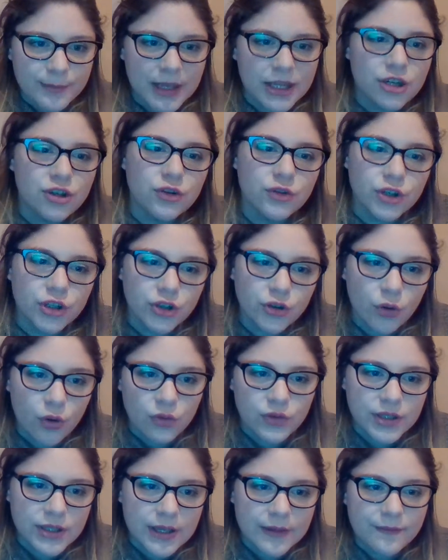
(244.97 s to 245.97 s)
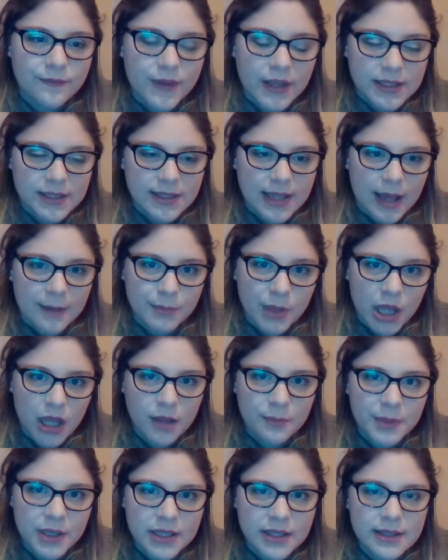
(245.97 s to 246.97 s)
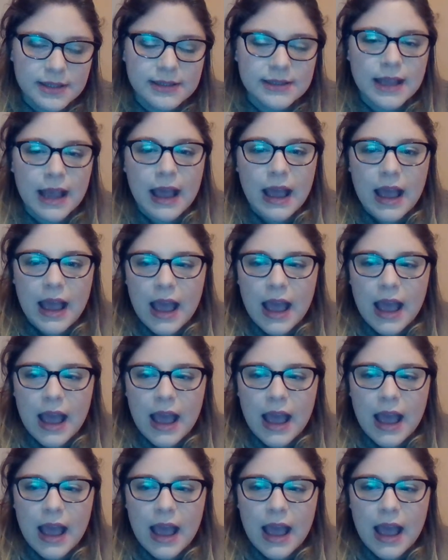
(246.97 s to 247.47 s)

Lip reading: Make sure that yours fits that purpose.